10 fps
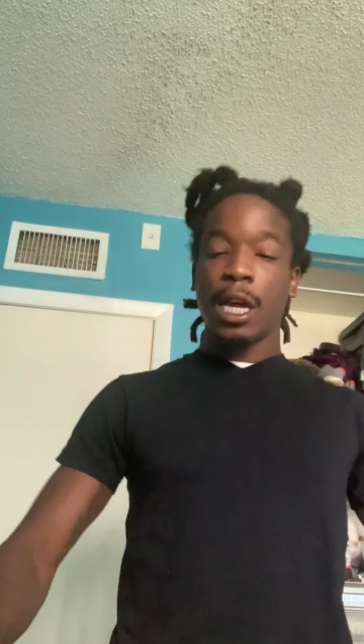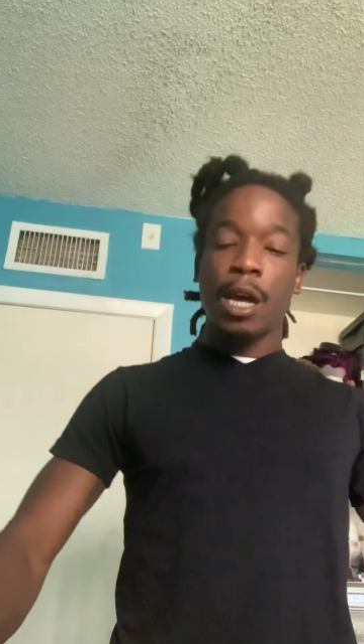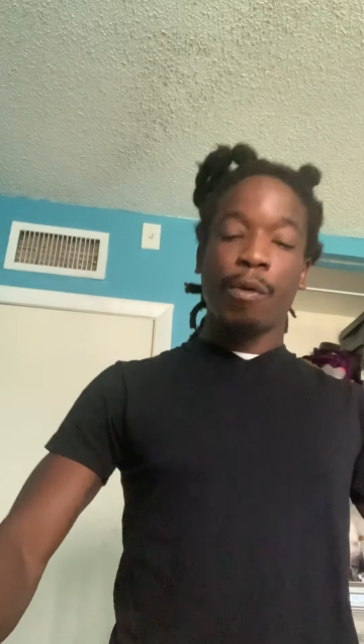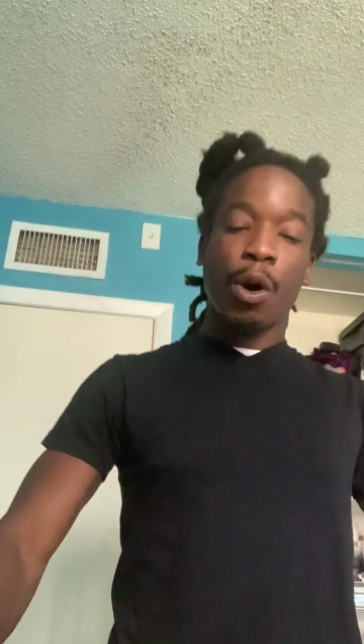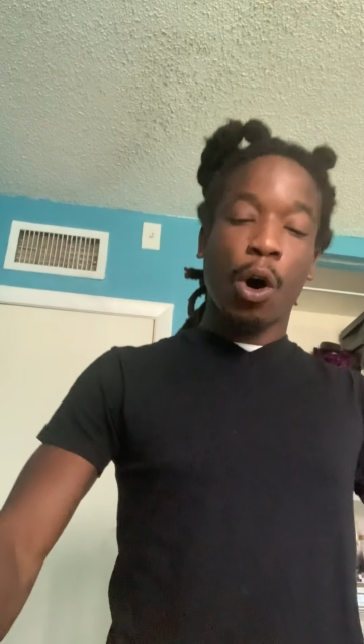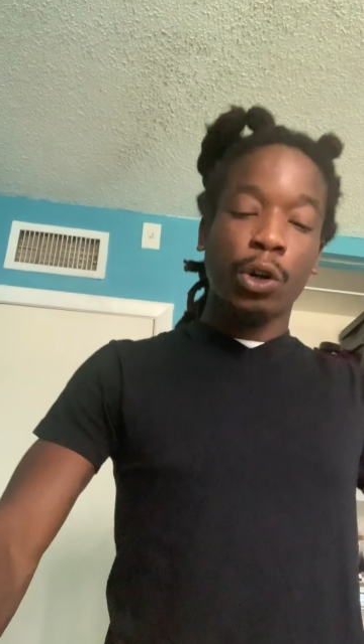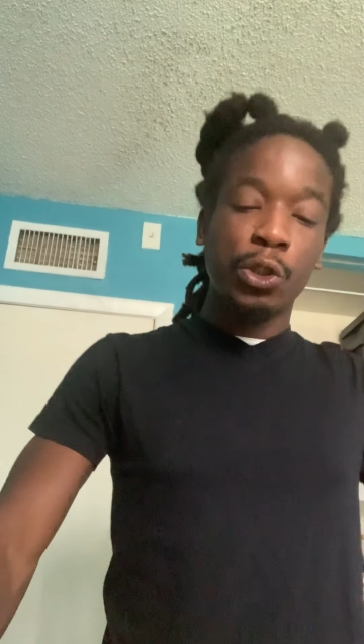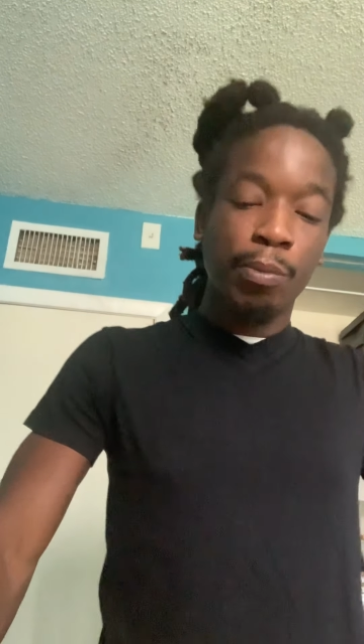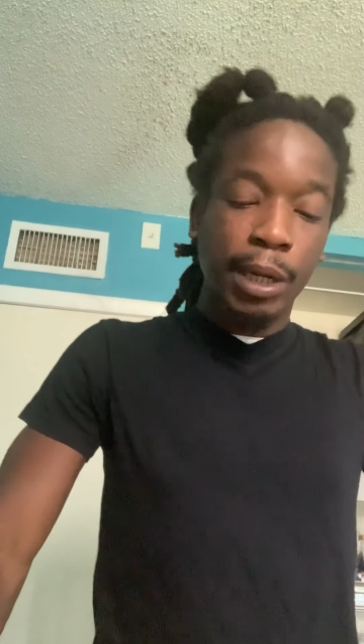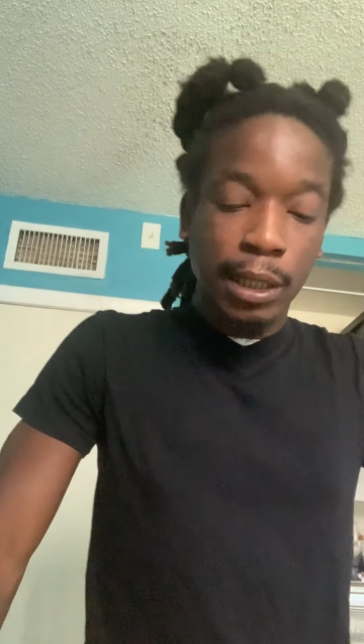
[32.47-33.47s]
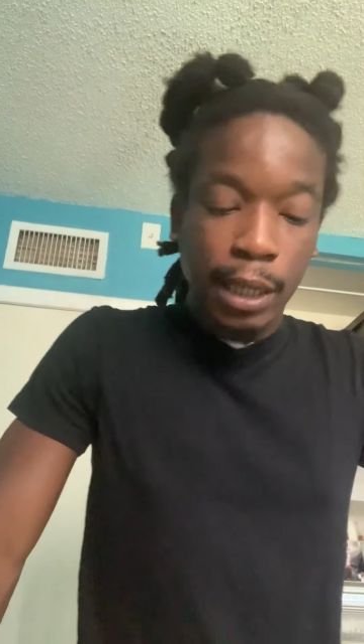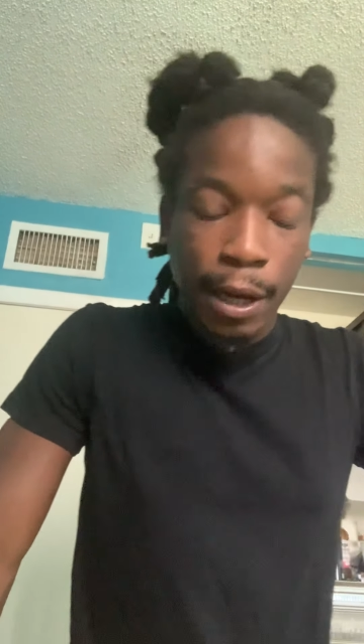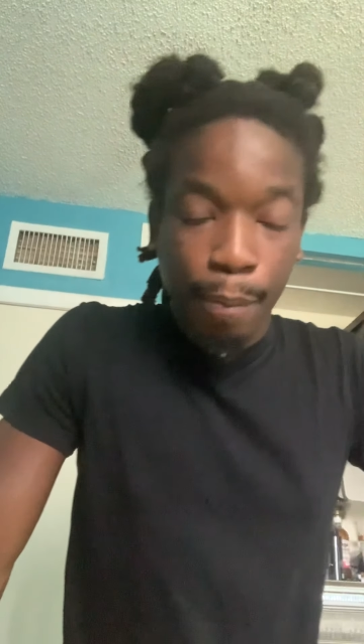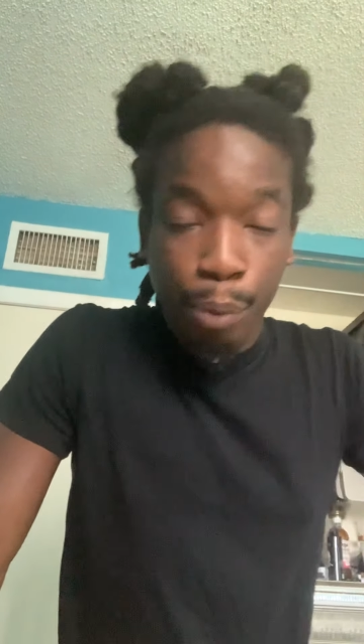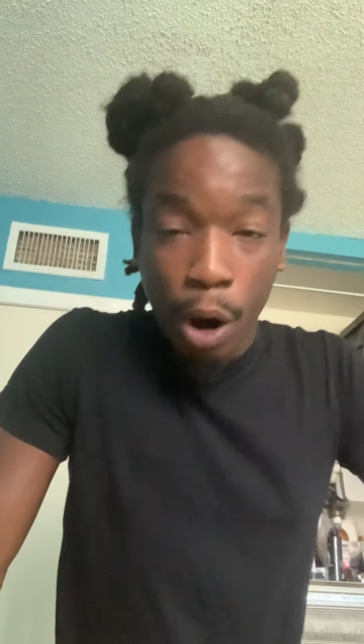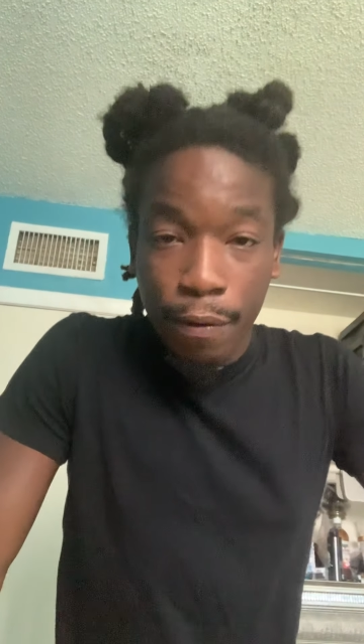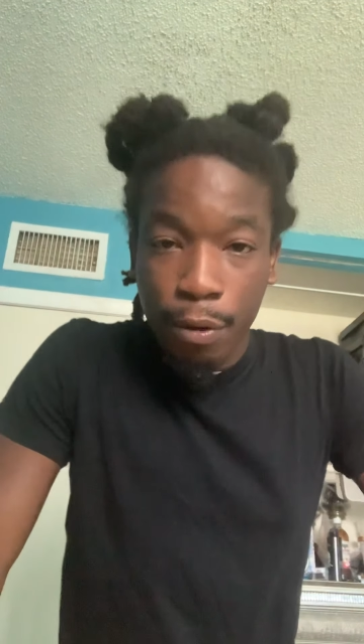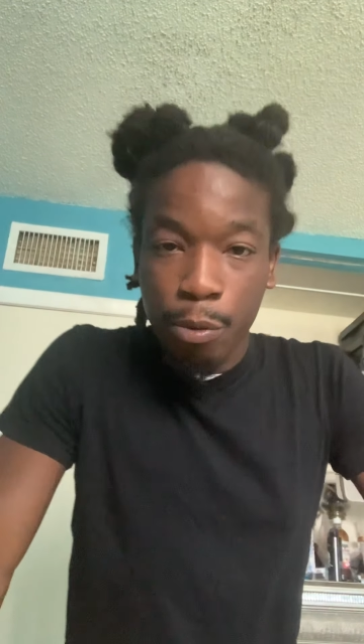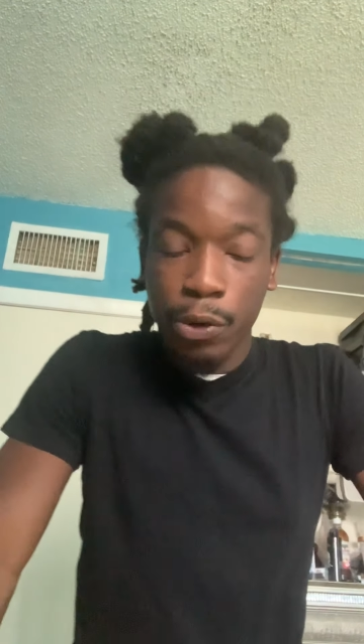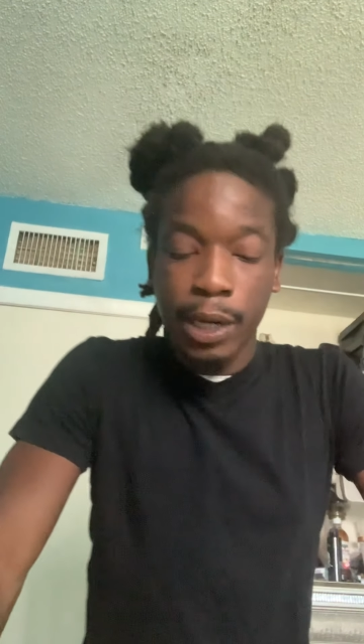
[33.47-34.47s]
And we'll also make today a
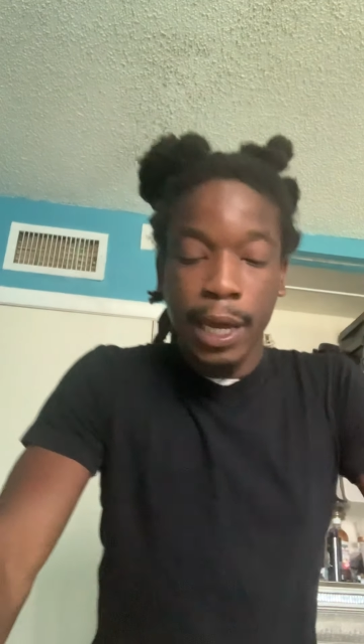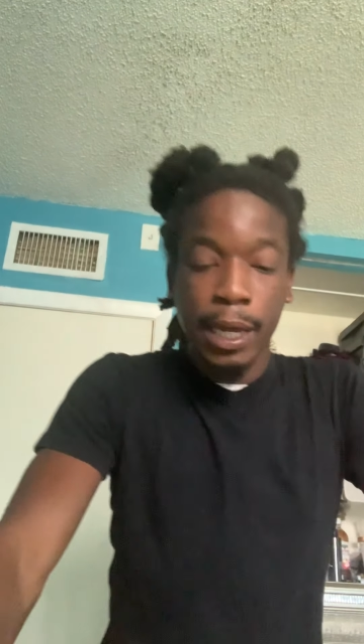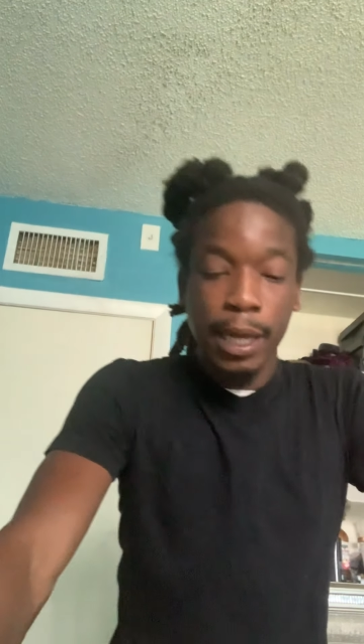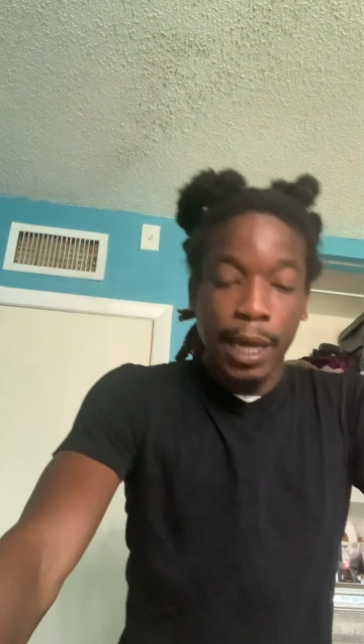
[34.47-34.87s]
profitable day.